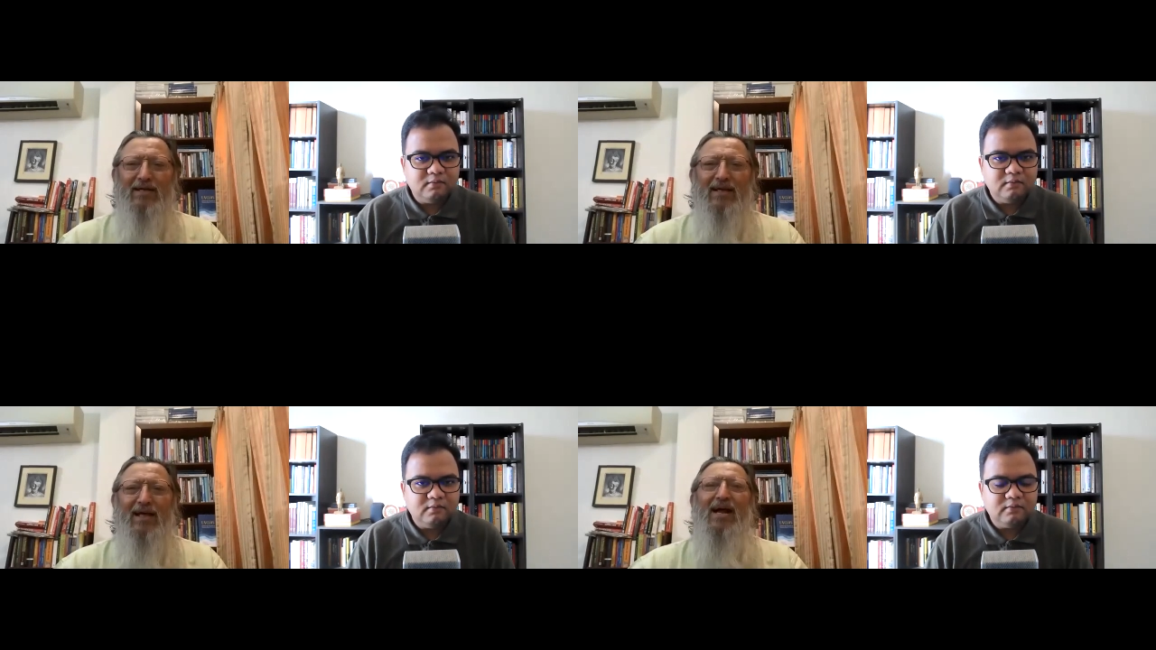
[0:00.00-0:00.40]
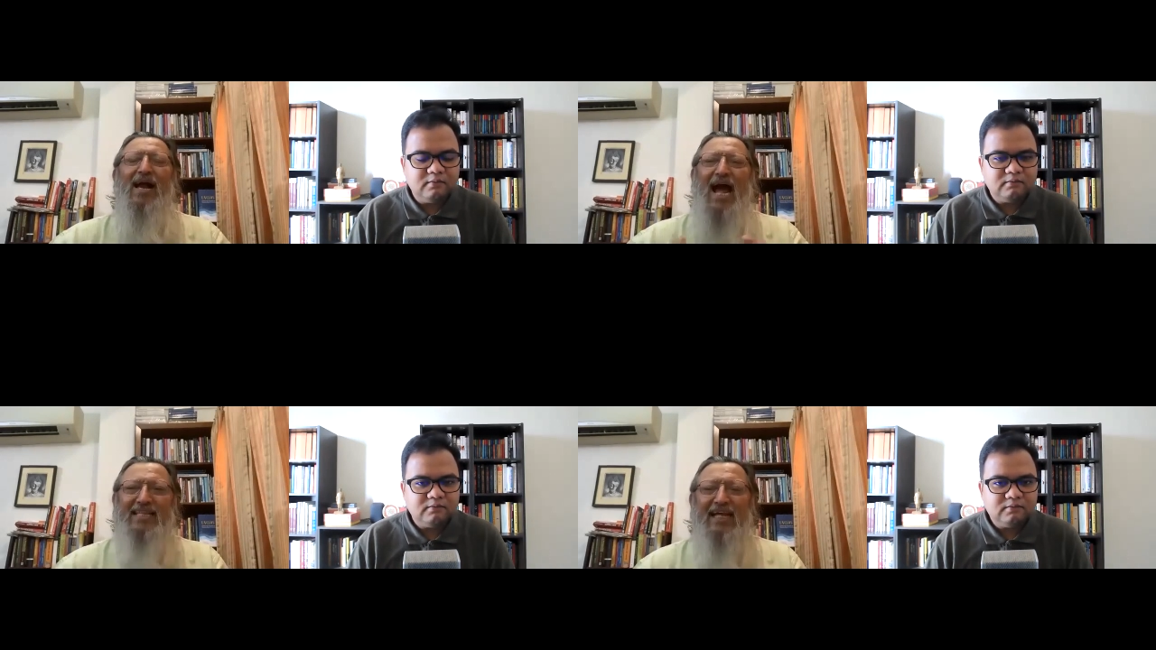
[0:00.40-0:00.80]
Speaker 1: at the
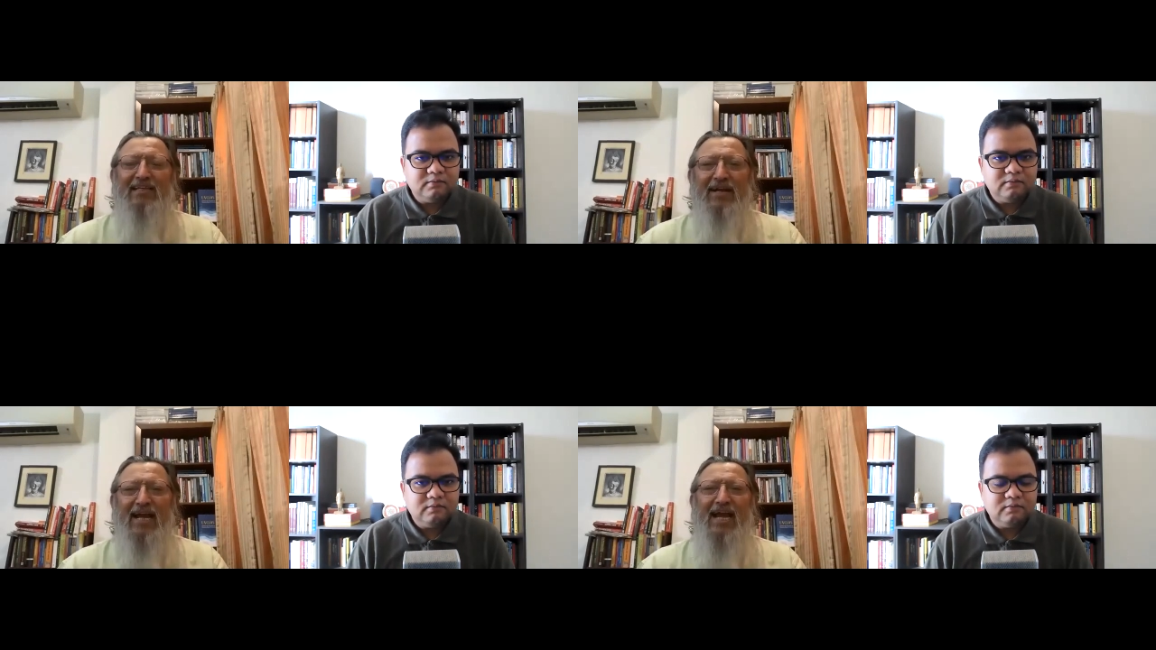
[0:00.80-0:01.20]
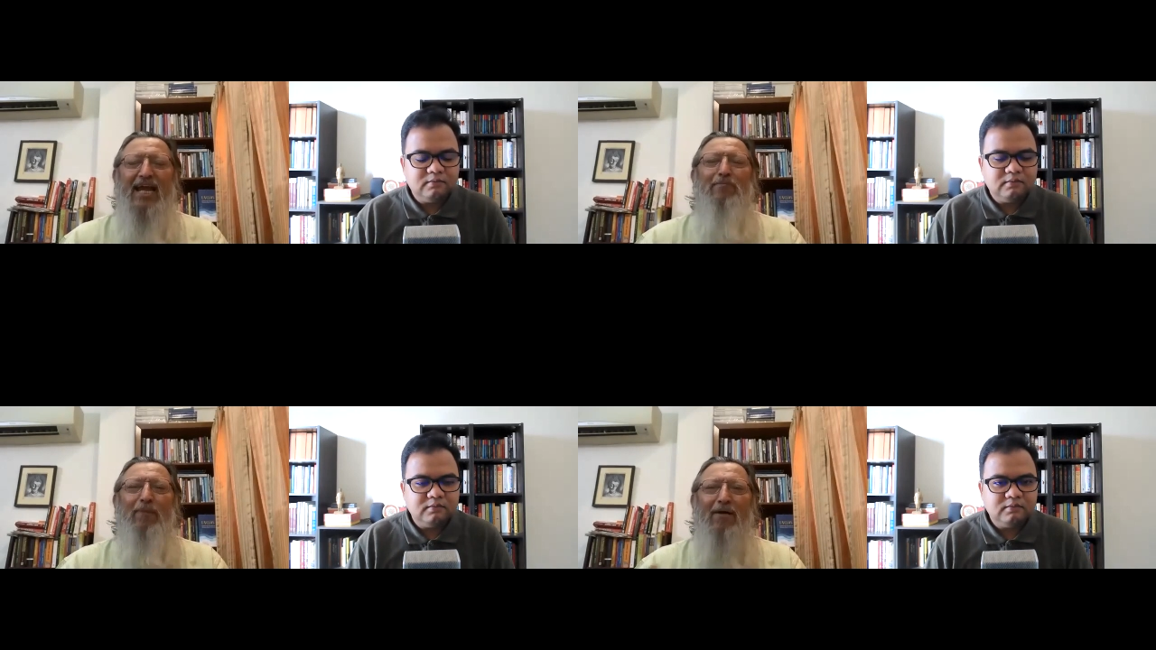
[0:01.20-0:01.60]
end of the day, in
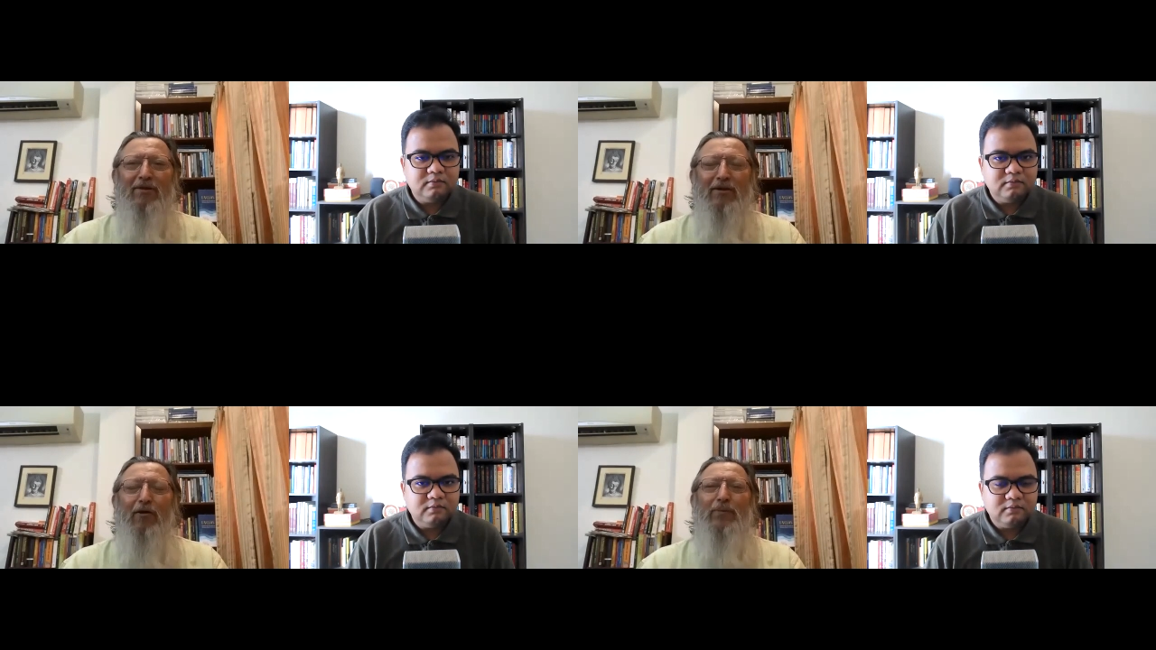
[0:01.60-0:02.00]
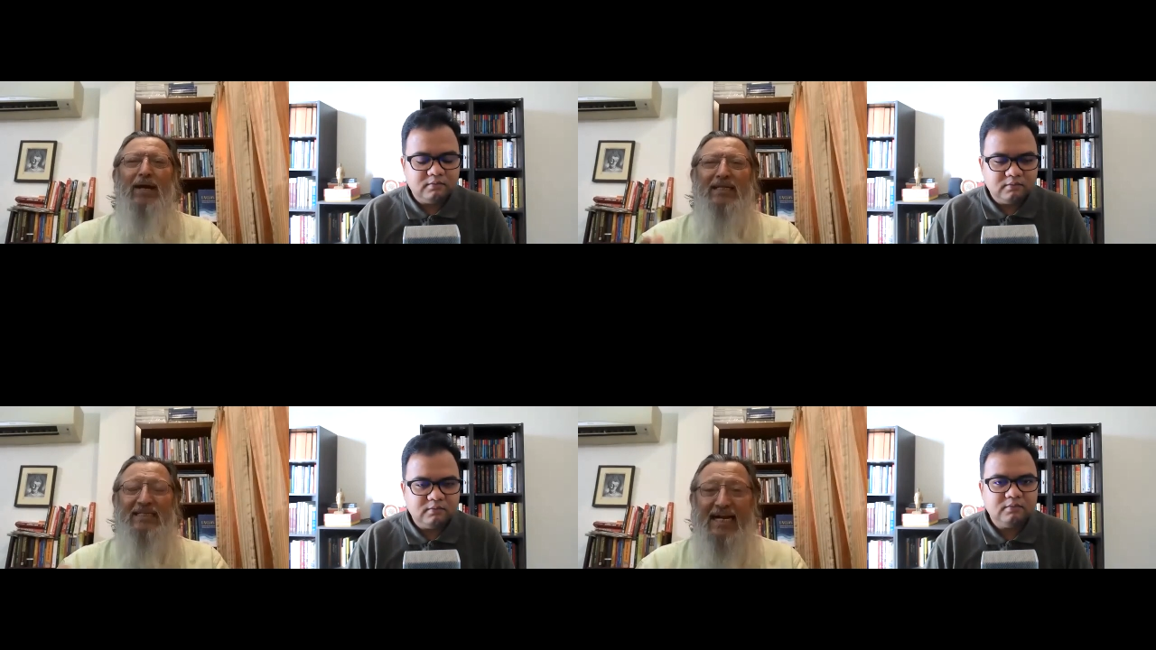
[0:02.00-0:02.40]
power, you have to be at
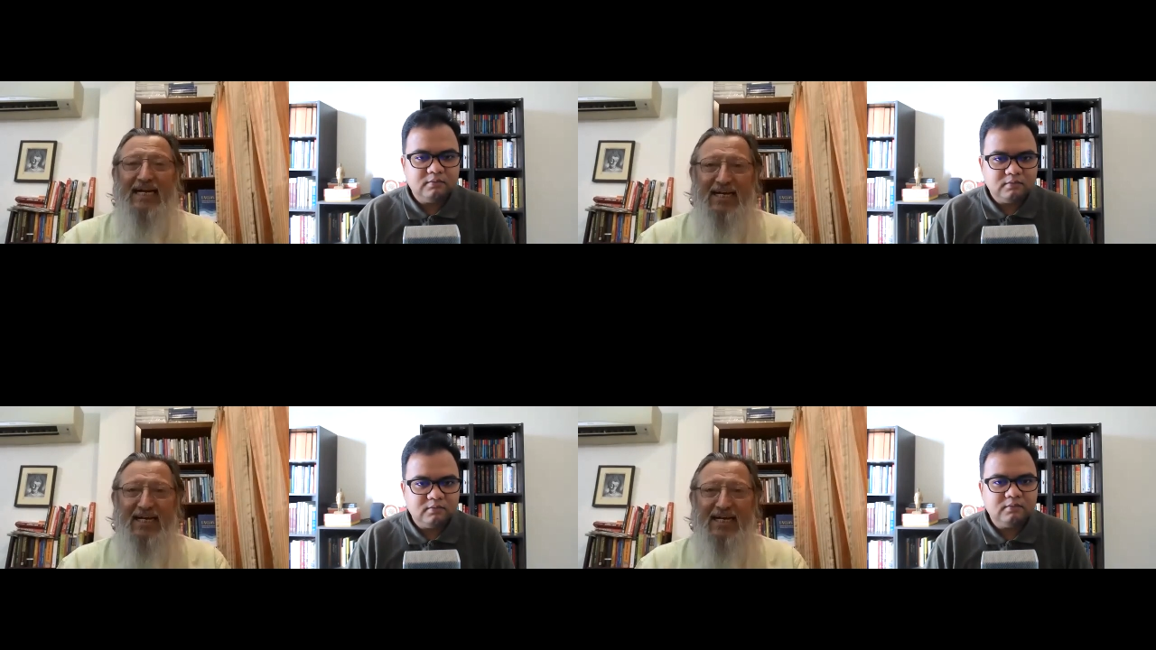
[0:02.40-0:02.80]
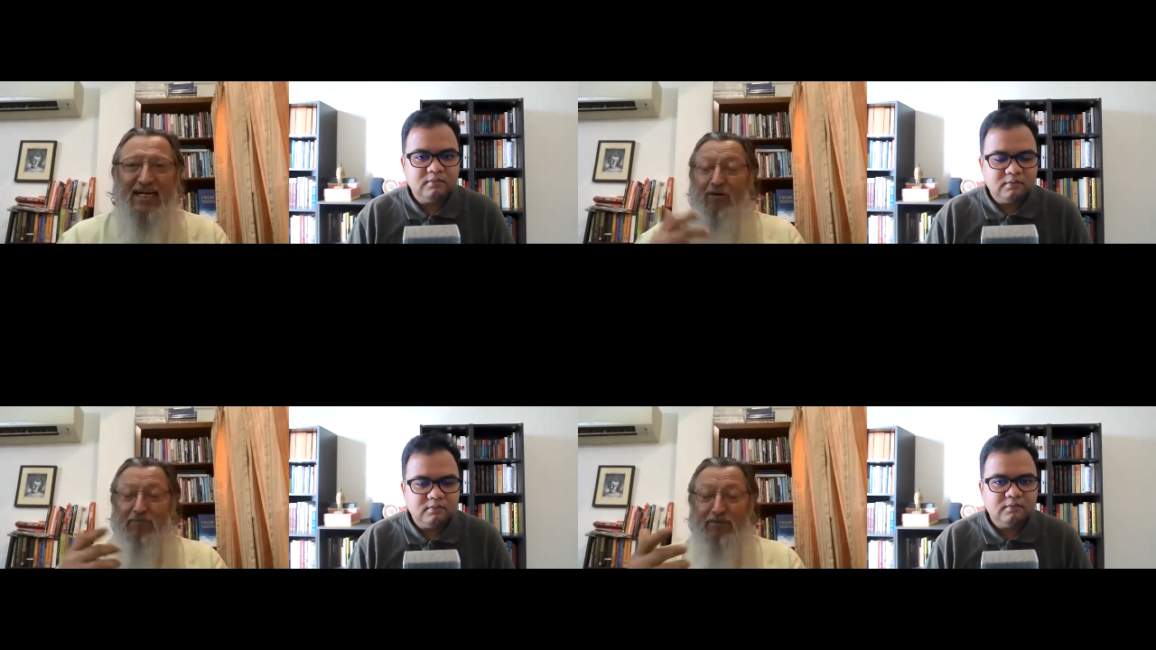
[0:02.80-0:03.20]
the center,
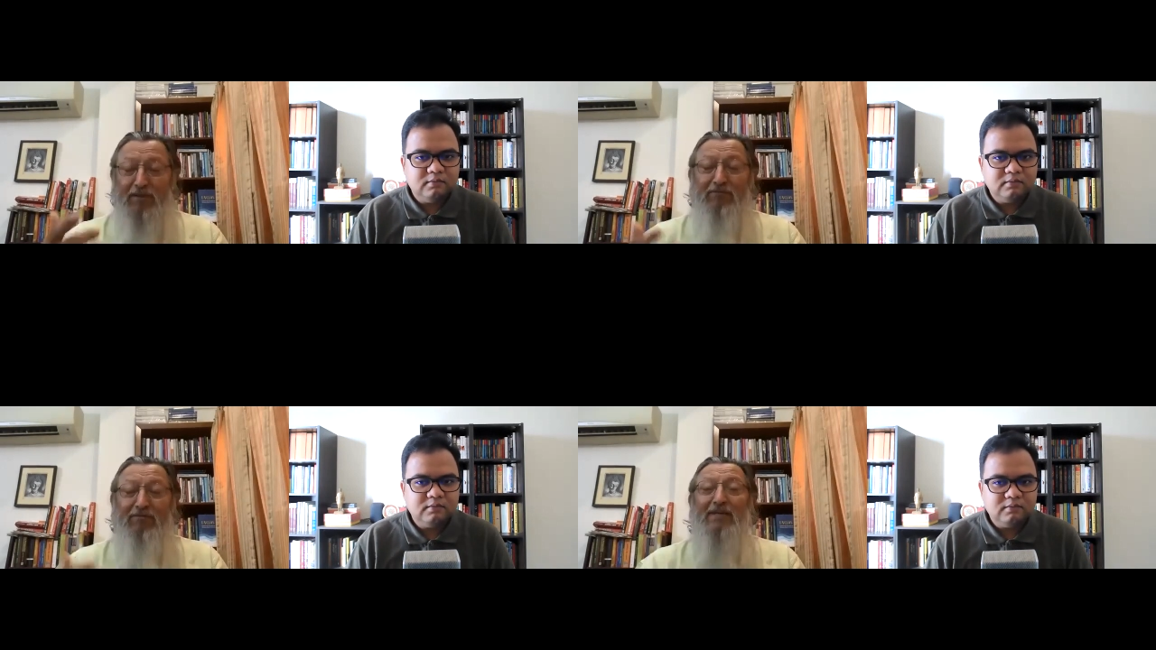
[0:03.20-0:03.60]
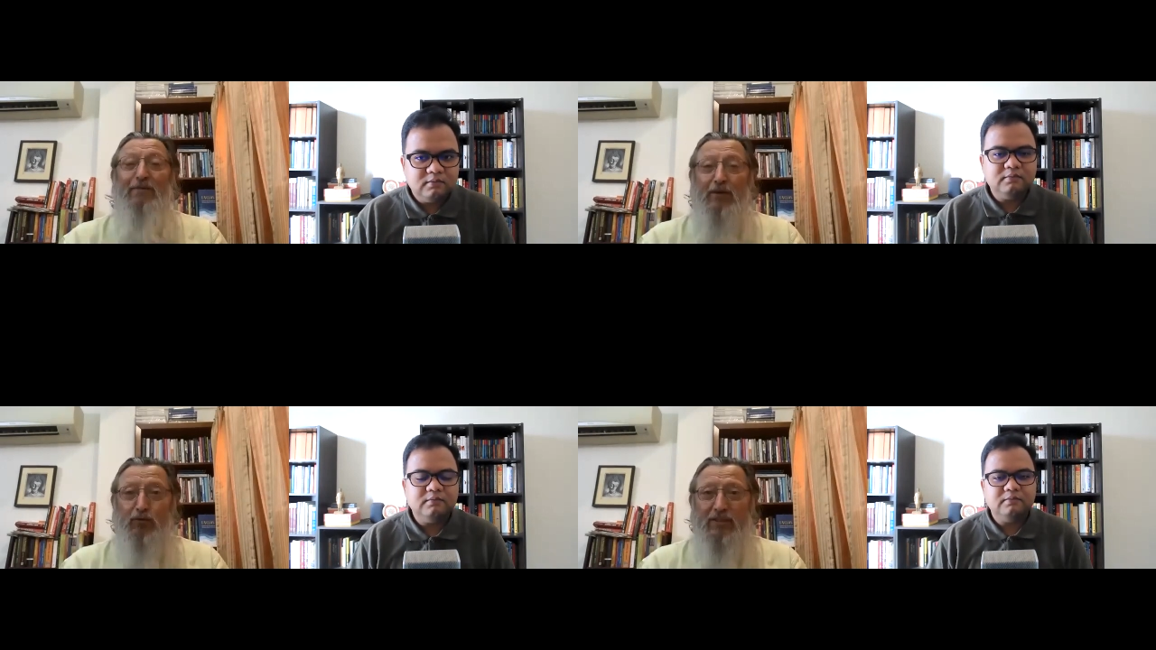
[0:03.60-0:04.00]
which is what
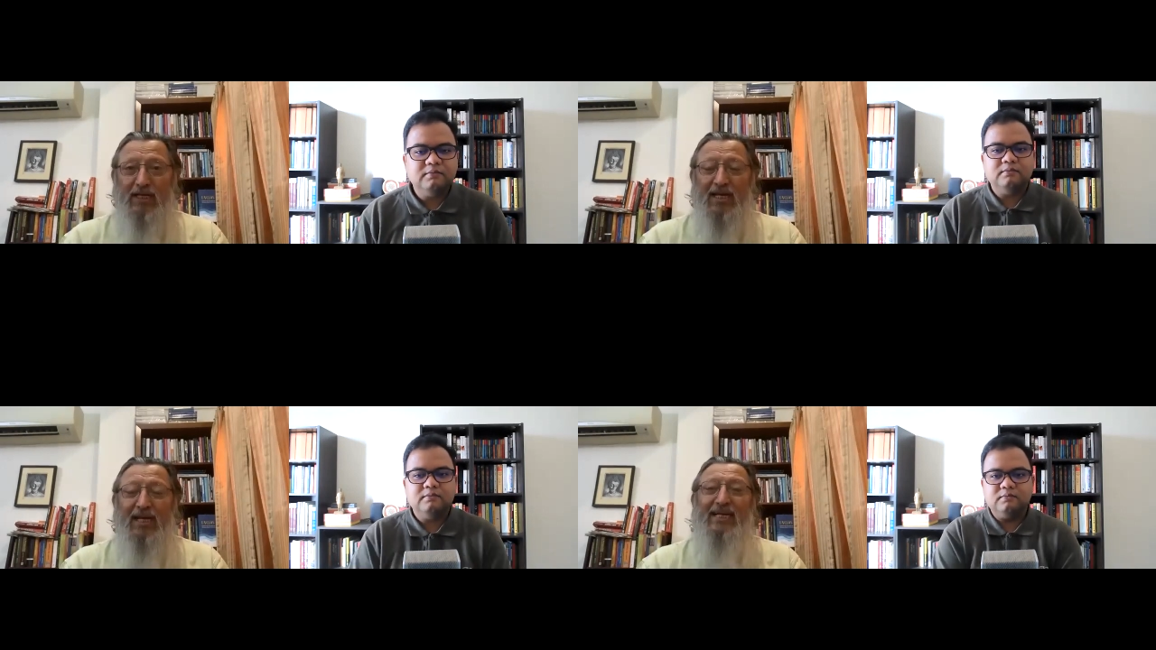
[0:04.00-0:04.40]
Mr. has to say.